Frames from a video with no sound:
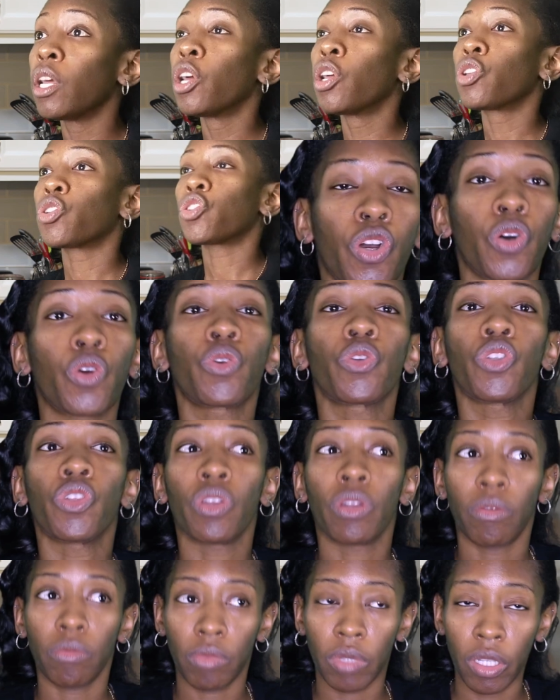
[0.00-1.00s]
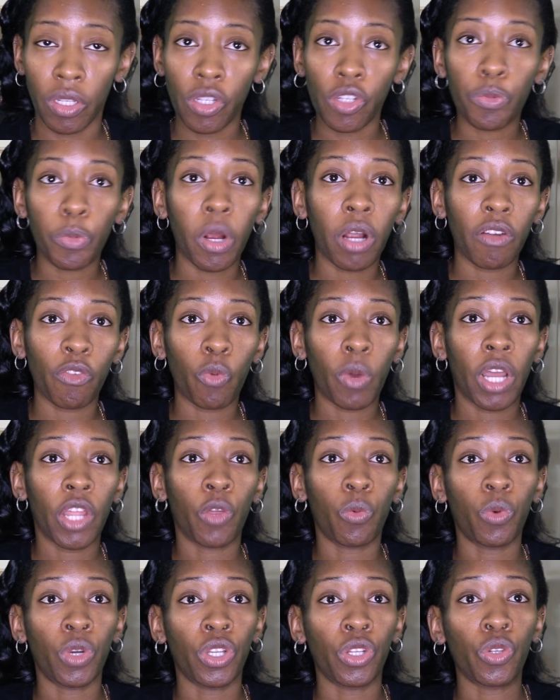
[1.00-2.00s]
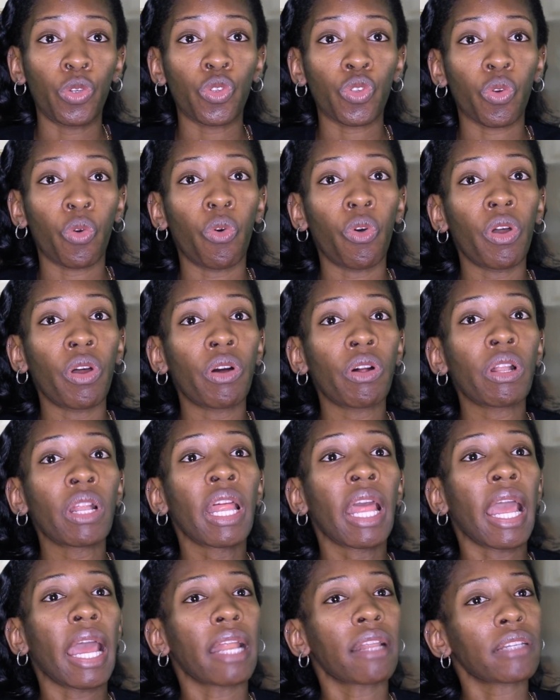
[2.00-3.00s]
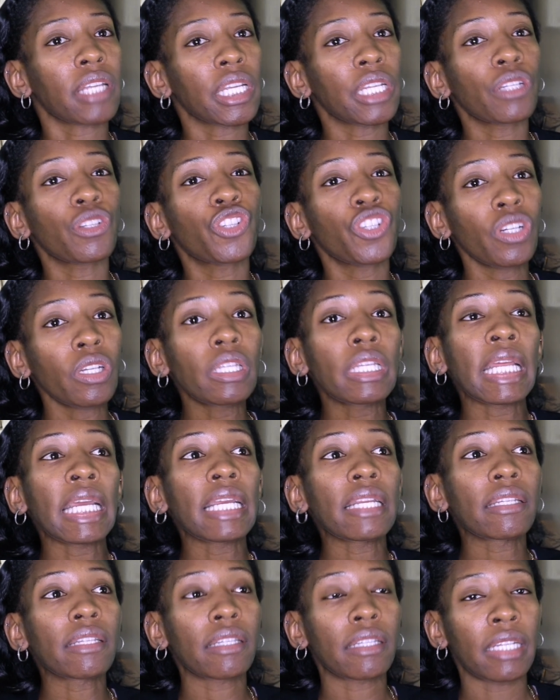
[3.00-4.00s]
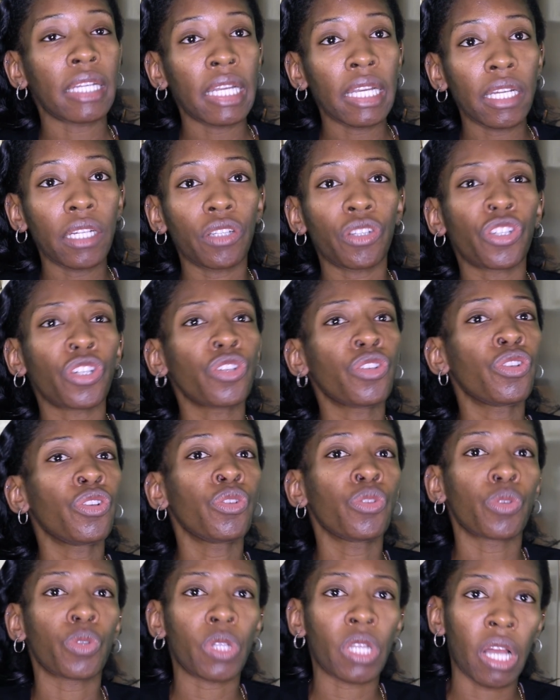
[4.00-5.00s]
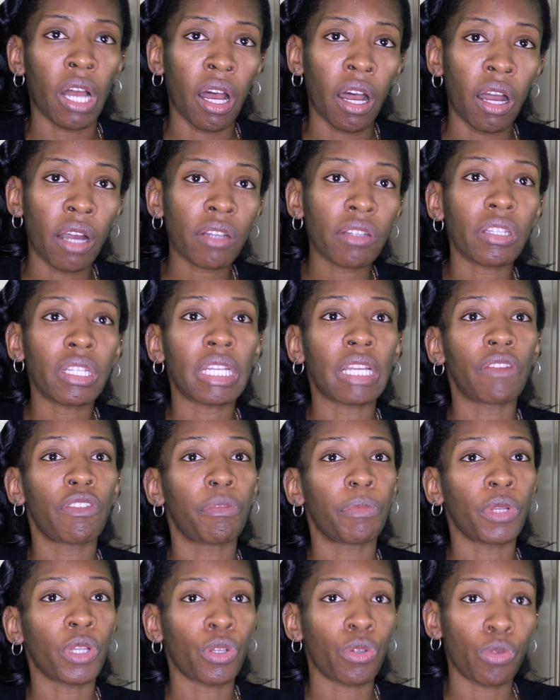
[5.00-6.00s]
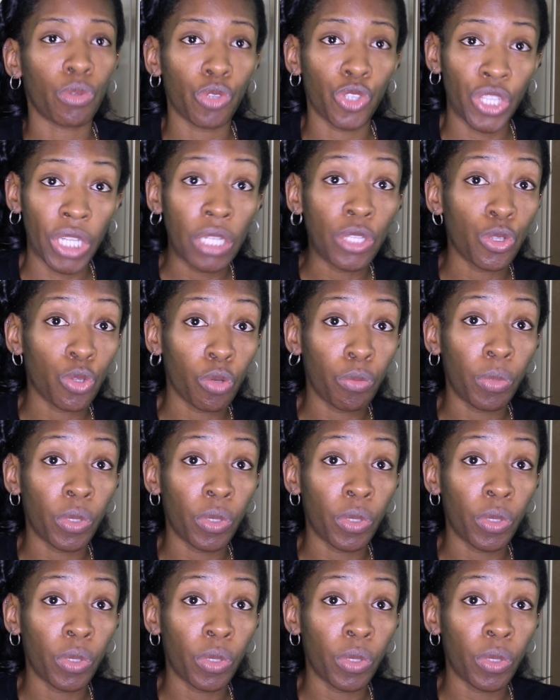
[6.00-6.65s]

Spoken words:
So this is part of why you want to use oil. And it's like, should they stick, just use tongs to give them a little gentle